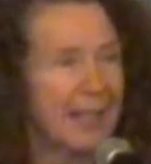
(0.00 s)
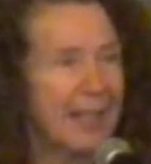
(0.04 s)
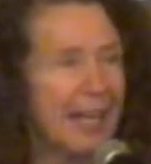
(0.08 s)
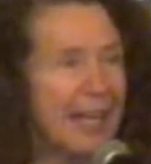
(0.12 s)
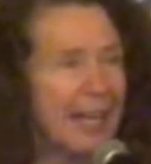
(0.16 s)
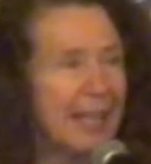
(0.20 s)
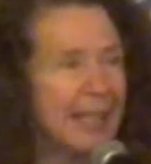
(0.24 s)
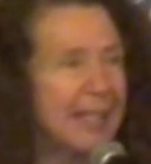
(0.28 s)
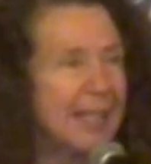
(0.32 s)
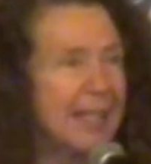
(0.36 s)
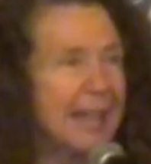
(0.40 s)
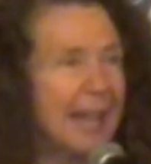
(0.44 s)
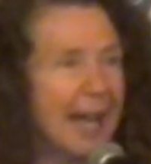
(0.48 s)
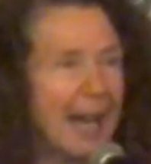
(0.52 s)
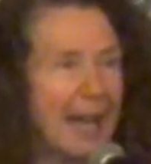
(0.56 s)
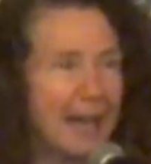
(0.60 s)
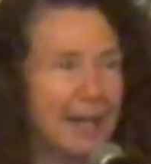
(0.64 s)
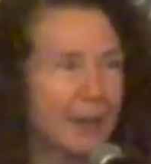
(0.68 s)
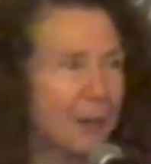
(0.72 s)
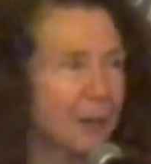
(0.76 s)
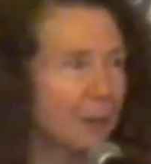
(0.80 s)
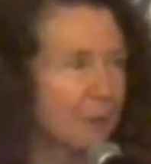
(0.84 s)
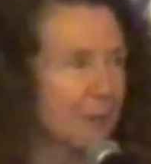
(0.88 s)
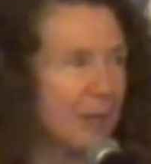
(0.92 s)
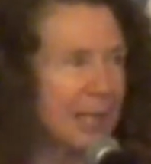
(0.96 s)
and he had
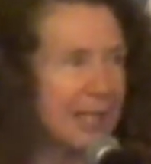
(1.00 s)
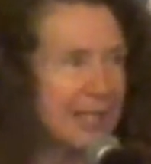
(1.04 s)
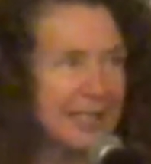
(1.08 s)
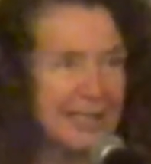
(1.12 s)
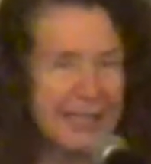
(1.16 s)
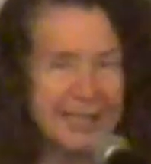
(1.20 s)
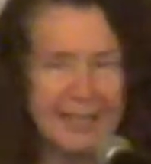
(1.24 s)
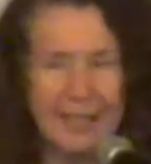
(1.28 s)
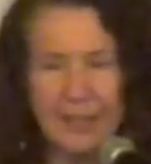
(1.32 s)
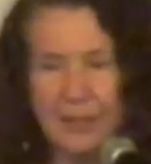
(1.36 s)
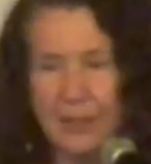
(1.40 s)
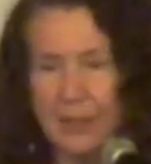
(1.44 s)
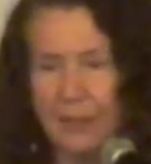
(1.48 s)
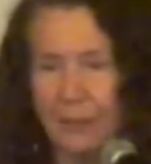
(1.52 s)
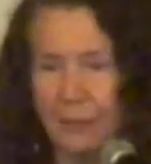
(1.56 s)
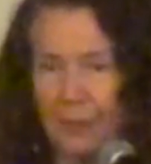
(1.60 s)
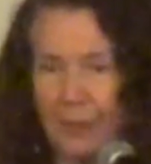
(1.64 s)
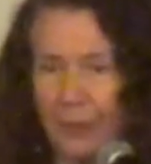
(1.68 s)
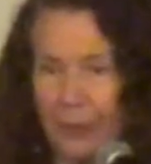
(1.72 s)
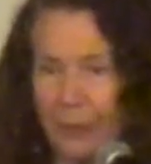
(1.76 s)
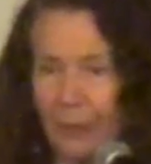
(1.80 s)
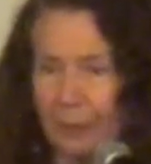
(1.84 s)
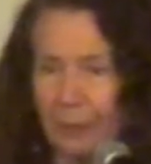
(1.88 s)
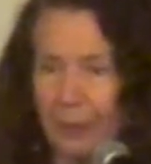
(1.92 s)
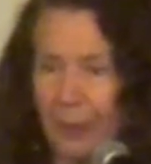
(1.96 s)
a great sense of
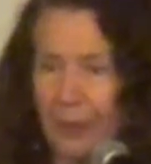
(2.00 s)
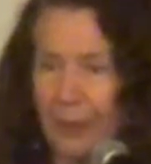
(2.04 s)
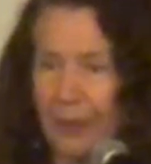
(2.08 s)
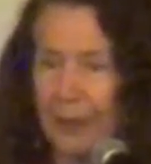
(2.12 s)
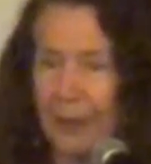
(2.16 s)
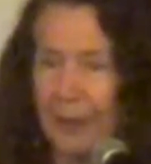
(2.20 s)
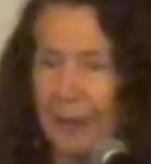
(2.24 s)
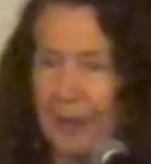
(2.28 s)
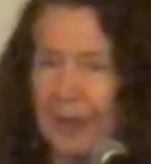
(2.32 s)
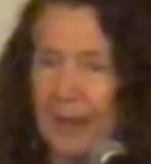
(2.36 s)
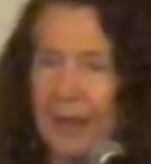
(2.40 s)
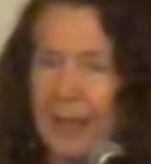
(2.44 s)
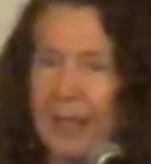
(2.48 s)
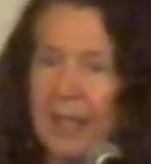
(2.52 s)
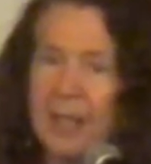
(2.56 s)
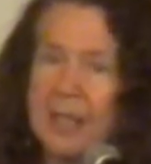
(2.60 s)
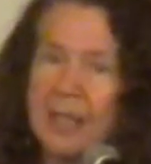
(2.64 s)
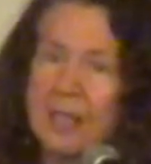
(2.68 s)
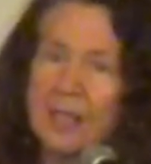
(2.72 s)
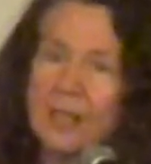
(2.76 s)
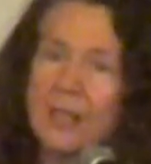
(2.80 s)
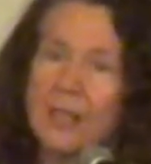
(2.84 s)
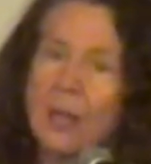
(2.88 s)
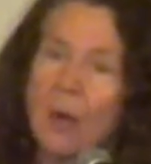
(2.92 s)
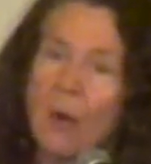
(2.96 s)
humor.
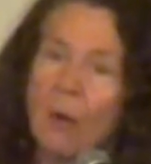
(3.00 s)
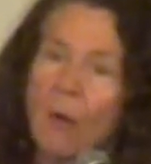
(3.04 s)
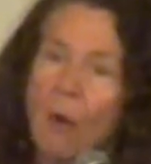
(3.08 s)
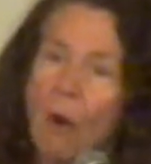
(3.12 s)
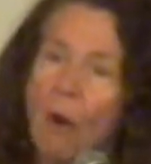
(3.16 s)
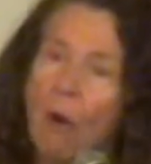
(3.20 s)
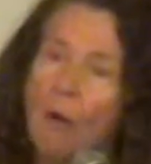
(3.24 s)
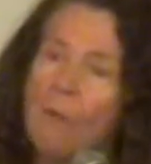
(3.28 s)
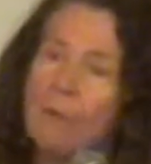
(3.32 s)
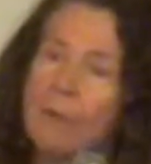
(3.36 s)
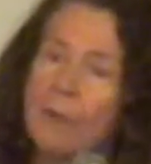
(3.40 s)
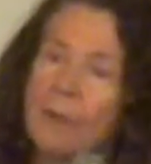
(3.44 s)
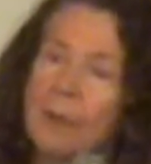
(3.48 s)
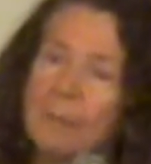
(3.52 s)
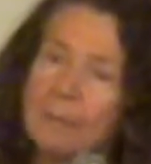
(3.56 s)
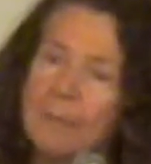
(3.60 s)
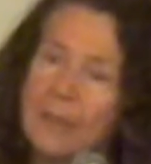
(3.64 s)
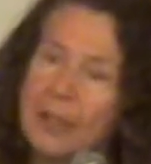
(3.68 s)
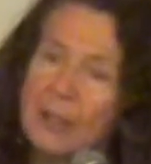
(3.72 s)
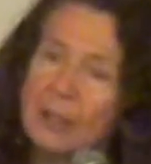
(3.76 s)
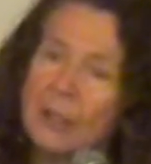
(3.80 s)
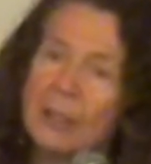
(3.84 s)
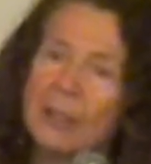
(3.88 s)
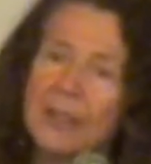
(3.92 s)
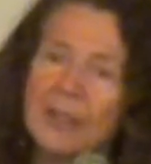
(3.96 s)
So over a
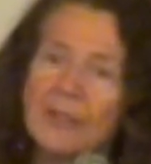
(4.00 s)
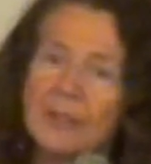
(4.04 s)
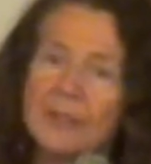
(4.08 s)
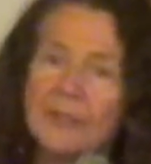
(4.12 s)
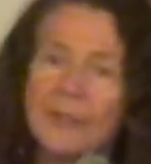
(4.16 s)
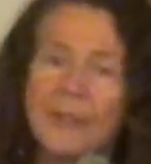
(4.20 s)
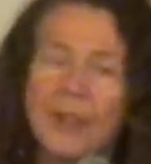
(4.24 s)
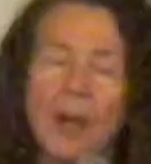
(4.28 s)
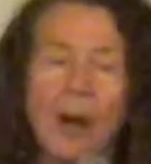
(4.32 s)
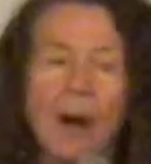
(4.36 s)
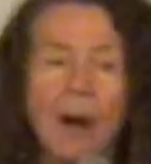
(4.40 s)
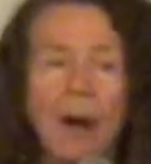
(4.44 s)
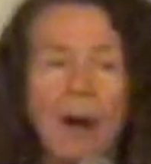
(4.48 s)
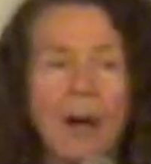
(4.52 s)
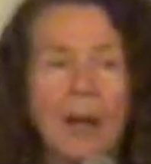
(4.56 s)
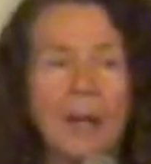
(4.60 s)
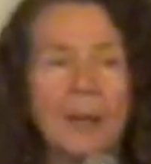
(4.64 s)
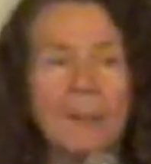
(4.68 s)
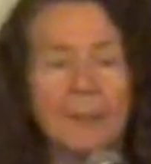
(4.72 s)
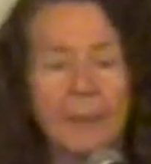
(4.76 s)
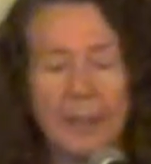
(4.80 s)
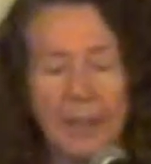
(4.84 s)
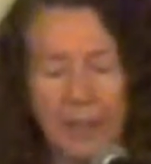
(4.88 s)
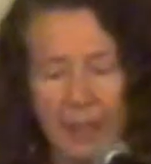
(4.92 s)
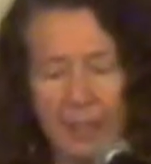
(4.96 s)
period of
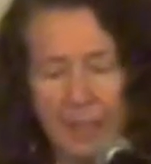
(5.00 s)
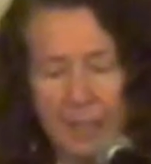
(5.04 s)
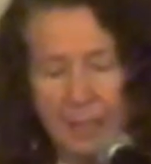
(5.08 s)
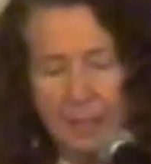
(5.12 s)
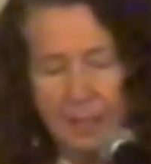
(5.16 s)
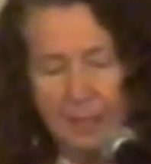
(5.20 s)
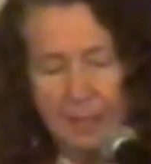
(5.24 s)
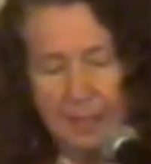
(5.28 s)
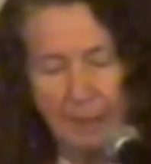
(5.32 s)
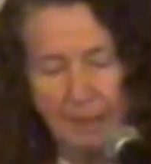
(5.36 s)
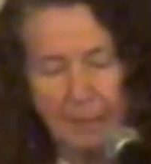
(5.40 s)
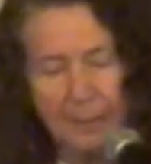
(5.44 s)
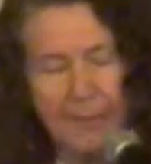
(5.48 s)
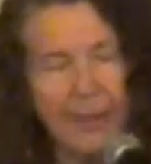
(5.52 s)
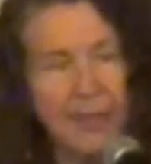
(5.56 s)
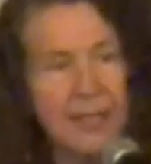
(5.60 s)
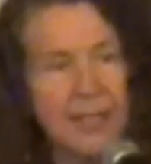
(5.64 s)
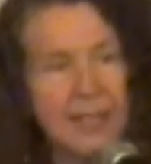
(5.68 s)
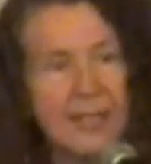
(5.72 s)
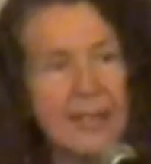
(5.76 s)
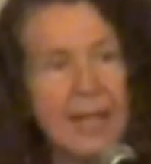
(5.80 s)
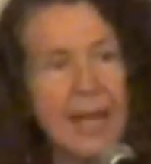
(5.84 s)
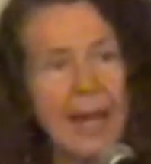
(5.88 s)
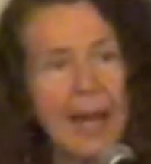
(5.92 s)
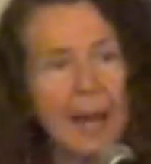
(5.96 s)
time, some
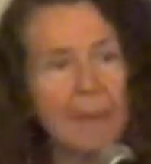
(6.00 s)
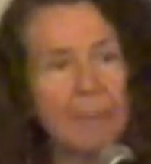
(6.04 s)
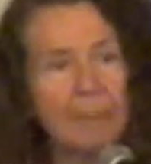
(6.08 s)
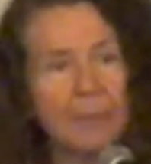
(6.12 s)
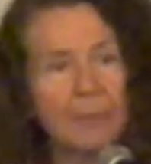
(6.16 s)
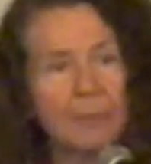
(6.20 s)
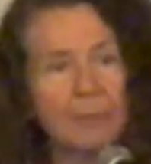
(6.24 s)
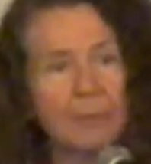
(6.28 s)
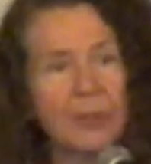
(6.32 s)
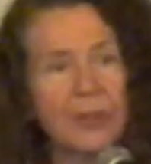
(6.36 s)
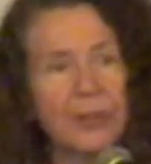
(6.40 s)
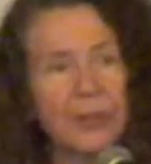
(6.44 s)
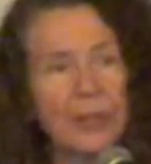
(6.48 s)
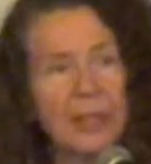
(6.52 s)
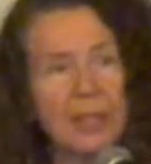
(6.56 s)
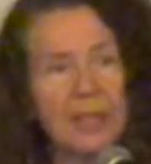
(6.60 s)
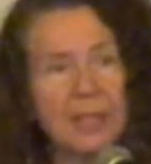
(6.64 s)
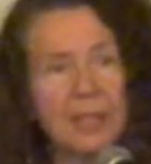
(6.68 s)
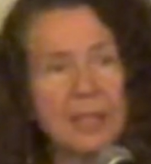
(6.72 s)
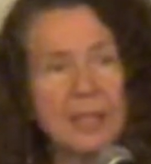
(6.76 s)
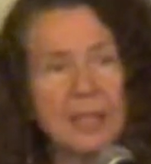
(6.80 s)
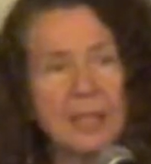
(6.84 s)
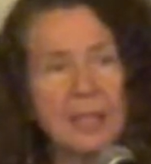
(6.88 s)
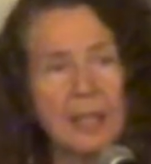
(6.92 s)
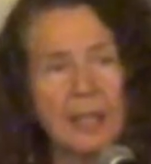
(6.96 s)
things happen with
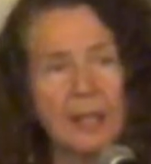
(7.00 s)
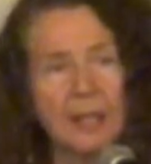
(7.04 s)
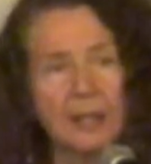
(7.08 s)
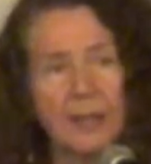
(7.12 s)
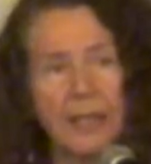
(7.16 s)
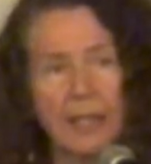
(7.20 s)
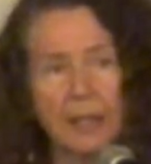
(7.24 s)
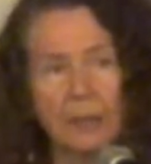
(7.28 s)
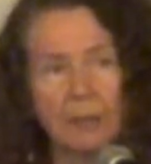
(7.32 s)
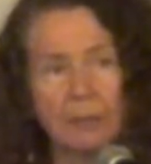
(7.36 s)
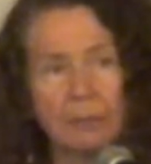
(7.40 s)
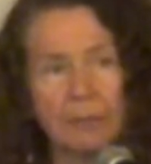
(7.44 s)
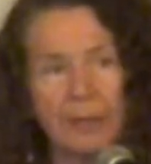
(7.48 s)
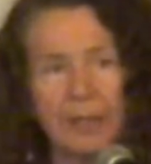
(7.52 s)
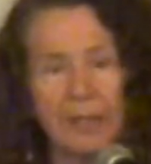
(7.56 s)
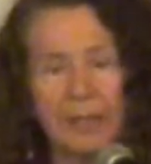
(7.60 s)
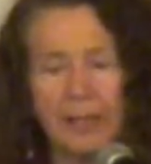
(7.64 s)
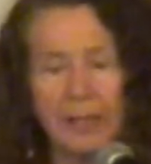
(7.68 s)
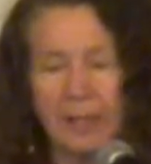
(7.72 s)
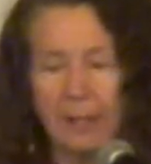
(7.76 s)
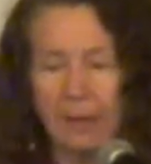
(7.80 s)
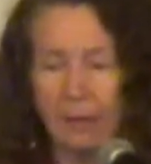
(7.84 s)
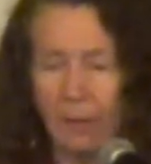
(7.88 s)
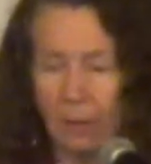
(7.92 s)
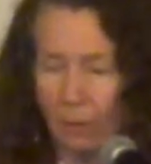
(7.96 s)
kids that are
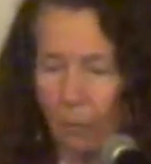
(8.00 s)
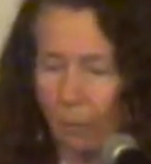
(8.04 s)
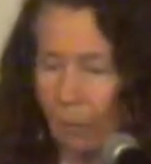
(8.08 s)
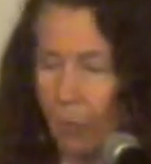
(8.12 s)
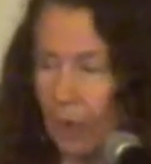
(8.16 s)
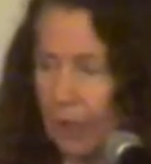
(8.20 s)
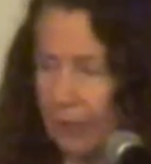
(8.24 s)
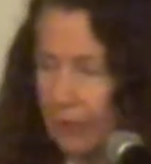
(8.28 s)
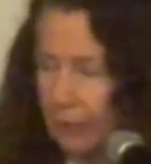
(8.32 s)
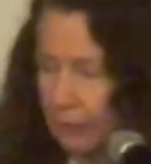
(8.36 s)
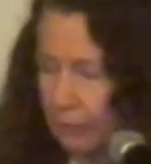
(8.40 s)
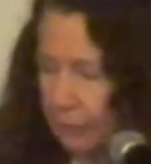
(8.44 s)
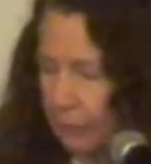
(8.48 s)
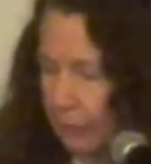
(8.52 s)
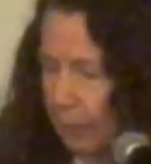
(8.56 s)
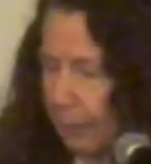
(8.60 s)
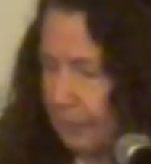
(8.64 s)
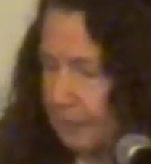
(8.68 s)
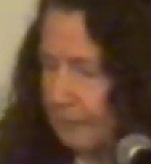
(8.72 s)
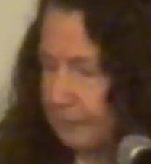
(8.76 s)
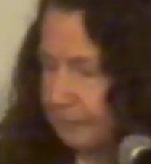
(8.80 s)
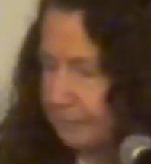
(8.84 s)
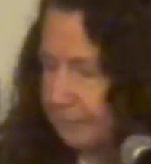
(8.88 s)
really wonderful.